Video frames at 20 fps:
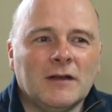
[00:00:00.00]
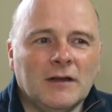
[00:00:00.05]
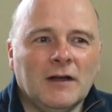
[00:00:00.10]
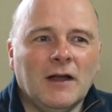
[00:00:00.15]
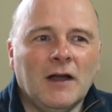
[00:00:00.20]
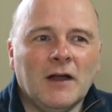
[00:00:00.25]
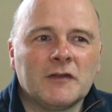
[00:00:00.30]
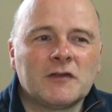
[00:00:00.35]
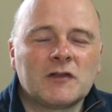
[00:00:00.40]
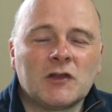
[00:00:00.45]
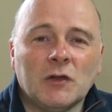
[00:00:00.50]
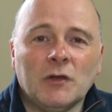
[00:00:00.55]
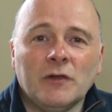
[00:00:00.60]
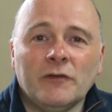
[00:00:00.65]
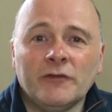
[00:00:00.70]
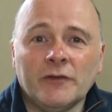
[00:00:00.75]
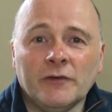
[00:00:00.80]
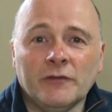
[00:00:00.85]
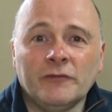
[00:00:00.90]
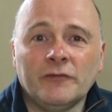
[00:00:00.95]
ask you
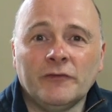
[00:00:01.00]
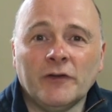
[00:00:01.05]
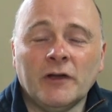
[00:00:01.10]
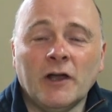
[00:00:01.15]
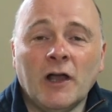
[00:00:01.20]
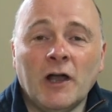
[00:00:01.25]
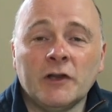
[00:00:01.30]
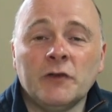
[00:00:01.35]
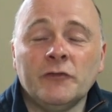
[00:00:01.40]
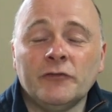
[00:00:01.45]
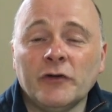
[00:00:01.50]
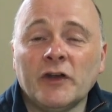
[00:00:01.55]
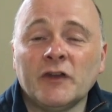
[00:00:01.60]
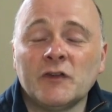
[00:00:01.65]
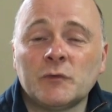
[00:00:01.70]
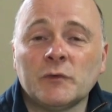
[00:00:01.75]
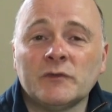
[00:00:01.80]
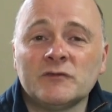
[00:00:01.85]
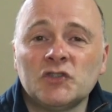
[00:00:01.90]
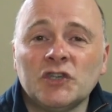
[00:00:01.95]
if are you
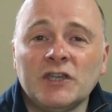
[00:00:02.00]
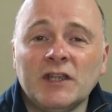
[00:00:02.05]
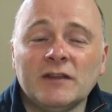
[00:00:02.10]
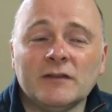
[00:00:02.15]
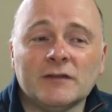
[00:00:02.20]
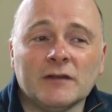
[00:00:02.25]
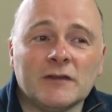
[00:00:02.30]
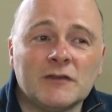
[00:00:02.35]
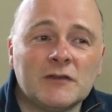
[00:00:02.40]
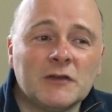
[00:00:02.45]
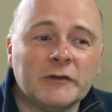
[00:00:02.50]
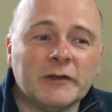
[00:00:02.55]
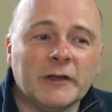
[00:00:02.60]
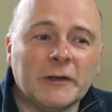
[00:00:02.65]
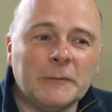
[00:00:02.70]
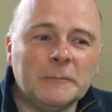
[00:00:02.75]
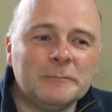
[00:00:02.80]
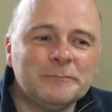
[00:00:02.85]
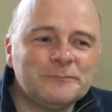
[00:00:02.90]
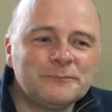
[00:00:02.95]
friends with Jesus, you
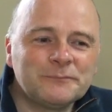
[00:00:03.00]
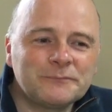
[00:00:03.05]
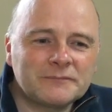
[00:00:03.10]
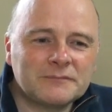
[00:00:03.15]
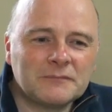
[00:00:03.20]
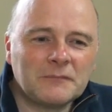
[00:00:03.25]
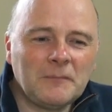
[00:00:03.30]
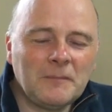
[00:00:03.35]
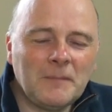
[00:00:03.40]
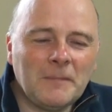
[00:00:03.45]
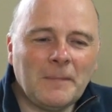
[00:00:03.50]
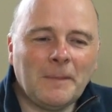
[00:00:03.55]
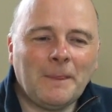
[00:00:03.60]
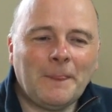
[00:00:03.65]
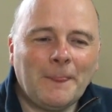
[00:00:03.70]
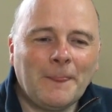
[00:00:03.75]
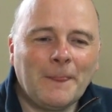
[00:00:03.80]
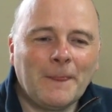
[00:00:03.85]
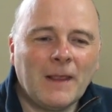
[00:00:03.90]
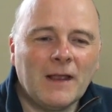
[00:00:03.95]
know.
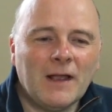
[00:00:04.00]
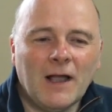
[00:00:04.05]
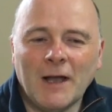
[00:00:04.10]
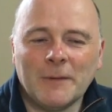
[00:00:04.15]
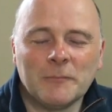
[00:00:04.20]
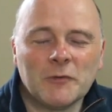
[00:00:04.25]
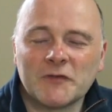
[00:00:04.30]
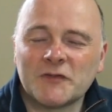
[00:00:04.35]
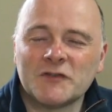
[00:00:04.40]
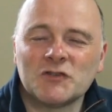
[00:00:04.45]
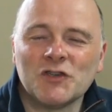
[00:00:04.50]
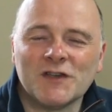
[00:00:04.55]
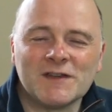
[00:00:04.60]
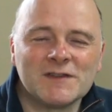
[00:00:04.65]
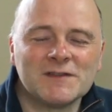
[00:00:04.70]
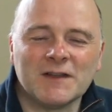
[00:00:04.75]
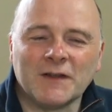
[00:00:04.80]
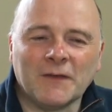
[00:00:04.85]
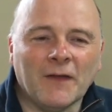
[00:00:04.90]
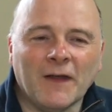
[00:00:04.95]
I'm not
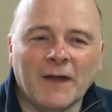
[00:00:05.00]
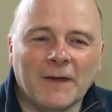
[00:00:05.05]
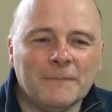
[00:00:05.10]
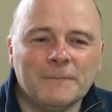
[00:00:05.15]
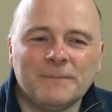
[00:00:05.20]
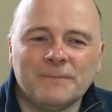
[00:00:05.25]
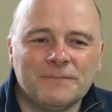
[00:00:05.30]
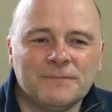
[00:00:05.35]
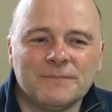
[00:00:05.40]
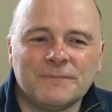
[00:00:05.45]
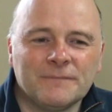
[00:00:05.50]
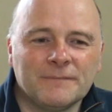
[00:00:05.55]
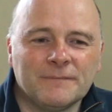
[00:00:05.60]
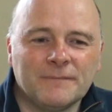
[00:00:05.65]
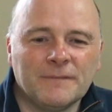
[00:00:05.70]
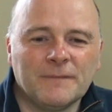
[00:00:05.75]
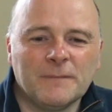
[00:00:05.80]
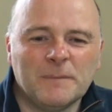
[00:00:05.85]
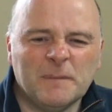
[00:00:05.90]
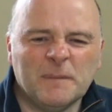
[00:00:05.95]
suggesting that,
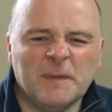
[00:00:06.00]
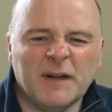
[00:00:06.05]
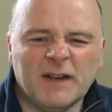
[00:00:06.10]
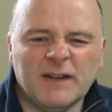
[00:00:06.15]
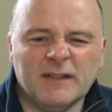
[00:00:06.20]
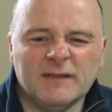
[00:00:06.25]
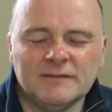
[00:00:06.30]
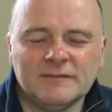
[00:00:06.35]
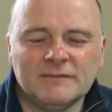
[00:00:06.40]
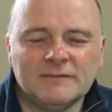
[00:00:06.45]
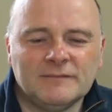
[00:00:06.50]
but